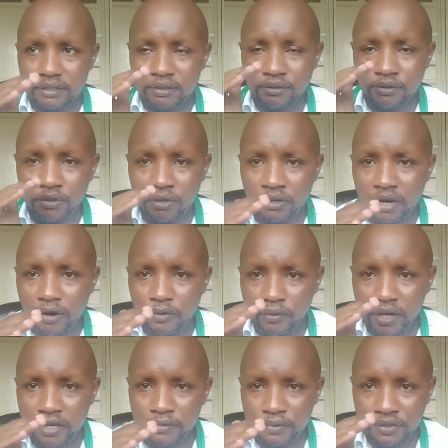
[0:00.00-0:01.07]
go
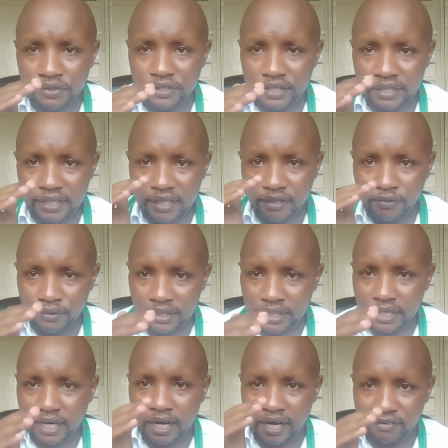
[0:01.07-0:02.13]
away within a week
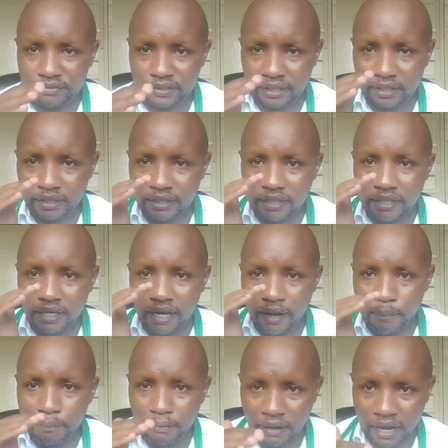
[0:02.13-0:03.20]
after
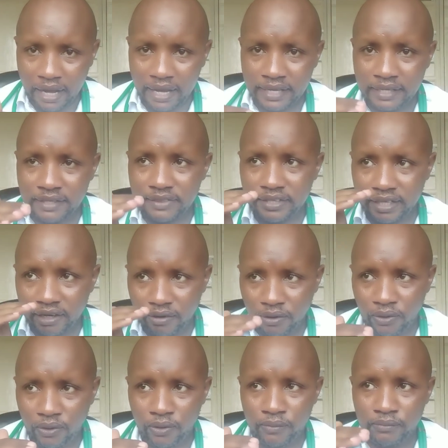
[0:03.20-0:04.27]
applying the
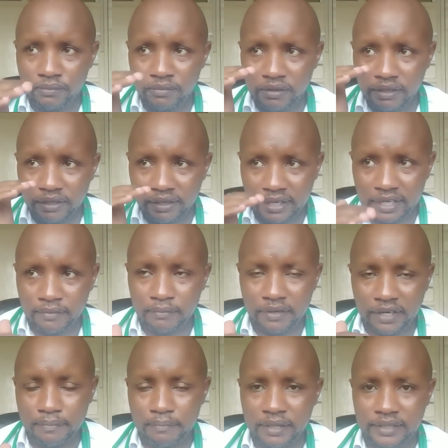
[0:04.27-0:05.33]
home
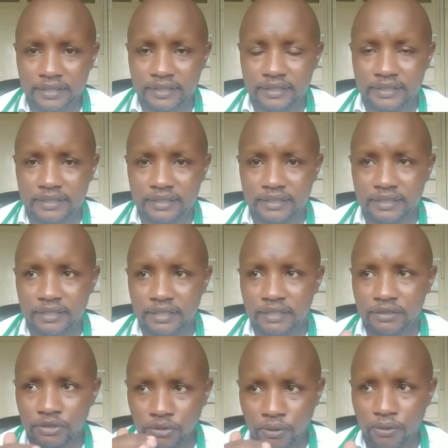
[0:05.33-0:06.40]
remedies.
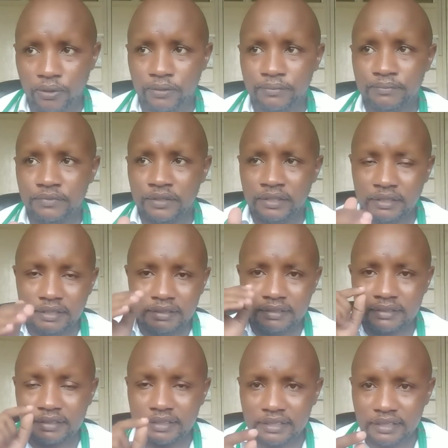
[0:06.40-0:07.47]
So
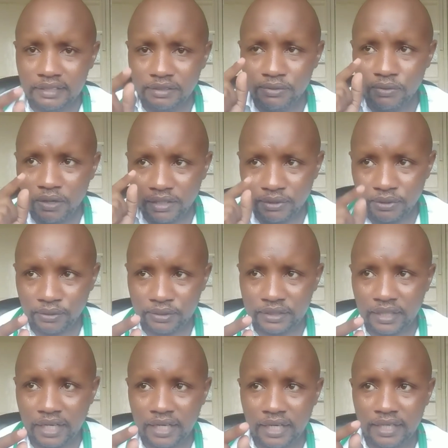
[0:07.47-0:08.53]
see your
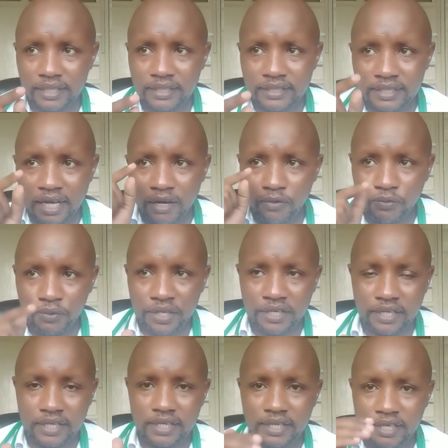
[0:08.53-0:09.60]
doctor in a
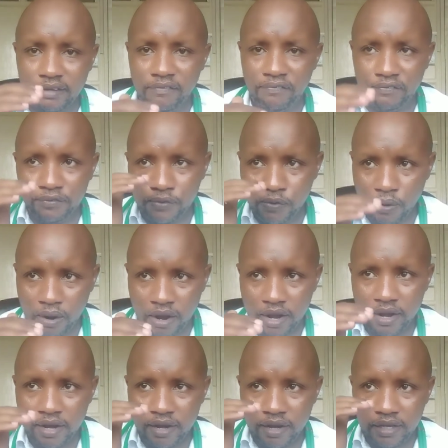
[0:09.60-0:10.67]
week if
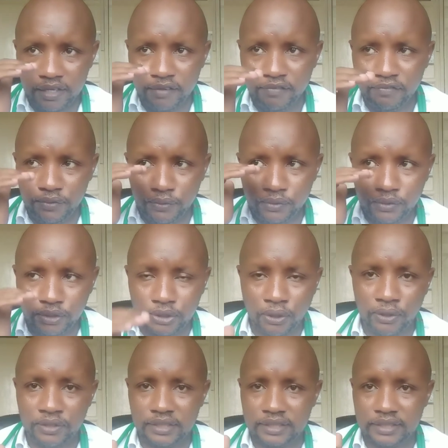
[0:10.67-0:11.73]
you don't